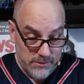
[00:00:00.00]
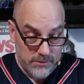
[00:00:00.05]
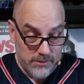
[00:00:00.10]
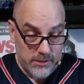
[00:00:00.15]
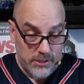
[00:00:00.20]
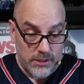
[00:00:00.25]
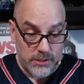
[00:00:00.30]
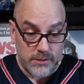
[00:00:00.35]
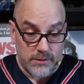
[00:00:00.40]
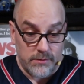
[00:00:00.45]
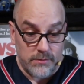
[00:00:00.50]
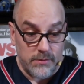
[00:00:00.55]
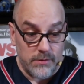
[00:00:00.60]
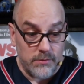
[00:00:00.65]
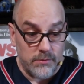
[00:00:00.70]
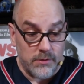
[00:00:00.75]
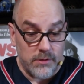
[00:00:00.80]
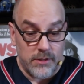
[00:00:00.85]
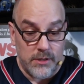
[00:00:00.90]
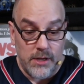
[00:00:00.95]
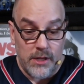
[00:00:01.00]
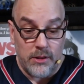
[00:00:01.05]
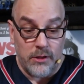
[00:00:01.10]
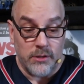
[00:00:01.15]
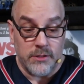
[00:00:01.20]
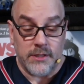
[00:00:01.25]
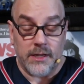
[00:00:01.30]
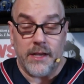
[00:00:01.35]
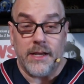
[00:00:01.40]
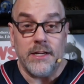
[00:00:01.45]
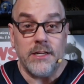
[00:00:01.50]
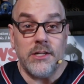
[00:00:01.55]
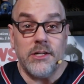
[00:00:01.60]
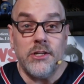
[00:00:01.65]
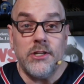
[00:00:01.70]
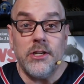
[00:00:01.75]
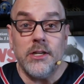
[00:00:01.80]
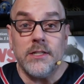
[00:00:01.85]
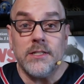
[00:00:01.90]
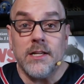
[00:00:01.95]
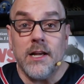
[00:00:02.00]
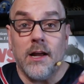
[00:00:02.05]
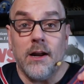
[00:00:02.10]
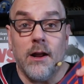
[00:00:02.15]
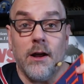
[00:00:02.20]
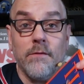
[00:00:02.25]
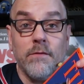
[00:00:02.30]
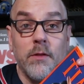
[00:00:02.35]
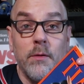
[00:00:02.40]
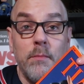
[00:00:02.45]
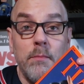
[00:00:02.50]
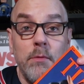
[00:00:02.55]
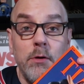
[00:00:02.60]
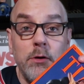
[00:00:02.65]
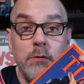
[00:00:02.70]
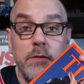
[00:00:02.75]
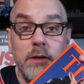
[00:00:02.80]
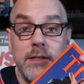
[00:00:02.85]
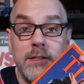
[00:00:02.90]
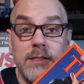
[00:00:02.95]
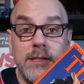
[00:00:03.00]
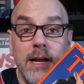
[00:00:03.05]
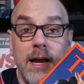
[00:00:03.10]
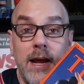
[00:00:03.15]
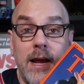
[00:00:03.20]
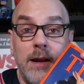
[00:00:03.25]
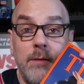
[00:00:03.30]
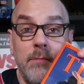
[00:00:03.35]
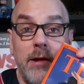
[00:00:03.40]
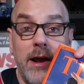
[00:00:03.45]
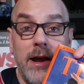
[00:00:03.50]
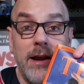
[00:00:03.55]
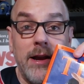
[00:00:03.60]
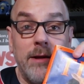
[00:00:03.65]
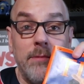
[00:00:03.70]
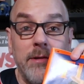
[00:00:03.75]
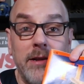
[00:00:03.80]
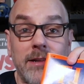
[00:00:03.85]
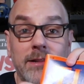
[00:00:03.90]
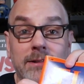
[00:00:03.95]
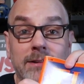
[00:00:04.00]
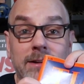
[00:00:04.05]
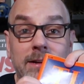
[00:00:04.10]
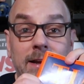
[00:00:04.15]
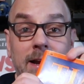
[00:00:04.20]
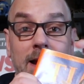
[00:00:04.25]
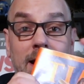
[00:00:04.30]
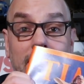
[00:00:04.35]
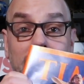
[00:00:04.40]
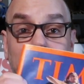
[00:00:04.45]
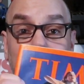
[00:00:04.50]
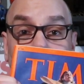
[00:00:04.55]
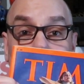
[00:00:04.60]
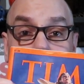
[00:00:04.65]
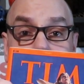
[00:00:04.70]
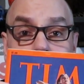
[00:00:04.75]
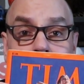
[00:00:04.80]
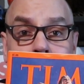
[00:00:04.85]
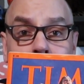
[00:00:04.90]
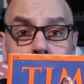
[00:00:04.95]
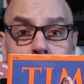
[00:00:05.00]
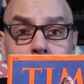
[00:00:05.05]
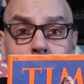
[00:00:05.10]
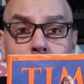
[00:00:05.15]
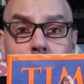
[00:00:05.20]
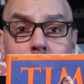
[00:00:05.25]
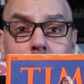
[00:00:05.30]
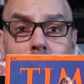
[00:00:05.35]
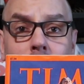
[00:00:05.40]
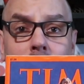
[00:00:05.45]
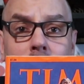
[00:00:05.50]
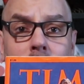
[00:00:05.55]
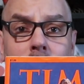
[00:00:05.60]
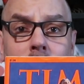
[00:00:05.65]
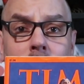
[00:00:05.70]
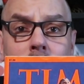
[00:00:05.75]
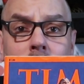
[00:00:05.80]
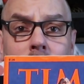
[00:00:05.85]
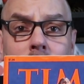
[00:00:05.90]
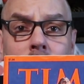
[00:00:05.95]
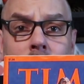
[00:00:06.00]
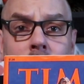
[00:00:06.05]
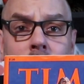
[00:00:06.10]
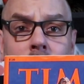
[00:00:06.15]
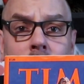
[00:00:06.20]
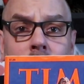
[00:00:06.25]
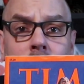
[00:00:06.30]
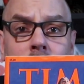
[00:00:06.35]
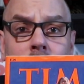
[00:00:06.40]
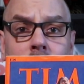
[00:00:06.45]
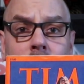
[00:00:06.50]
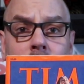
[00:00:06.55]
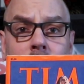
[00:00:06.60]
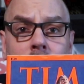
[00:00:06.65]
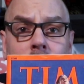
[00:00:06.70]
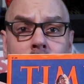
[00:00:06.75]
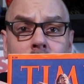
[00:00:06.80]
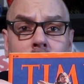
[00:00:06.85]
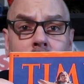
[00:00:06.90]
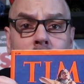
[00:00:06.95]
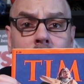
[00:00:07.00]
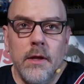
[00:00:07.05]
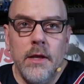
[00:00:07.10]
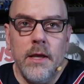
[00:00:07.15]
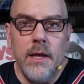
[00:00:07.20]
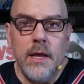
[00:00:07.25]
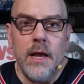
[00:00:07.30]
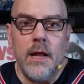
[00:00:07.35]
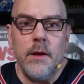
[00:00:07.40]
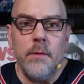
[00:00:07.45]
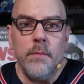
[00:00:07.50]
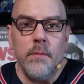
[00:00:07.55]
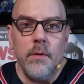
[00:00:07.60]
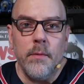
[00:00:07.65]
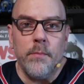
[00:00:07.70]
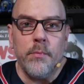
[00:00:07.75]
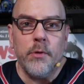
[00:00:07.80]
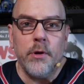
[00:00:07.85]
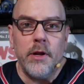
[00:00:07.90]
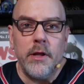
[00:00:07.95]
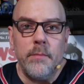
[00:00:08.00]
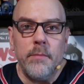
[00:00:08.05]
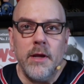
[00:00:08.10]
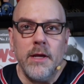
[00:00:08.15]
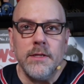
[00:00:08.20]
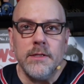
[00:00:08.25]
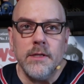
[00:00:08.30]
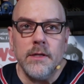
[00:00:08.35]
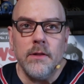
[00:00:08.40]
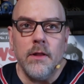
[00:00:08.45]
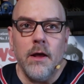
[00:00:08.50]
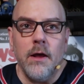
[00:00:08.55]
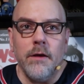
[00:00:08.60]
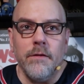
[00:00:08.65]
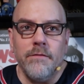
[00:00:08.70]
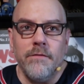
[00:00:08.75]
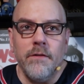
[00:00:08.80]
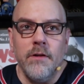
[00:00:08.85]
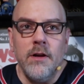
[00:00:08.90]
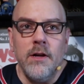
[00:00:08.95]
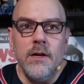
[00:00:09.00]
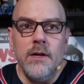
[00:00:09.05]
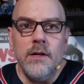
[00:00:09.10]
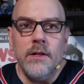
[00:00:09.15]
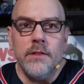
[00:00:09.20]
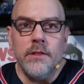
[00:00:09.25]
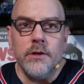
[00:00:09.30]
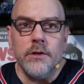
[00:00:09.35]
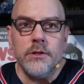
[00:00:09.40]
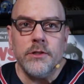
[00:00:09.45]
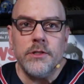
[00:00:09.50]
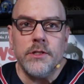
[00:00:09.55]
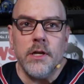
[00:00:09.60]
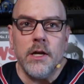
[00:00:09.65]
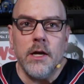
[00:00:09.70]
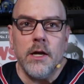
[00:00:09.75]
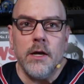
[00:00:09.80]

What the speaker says: just, it looks like it just got off the newsstand, man. I mean, look at that. Yeah, boy. He had a pretty amazing life. There's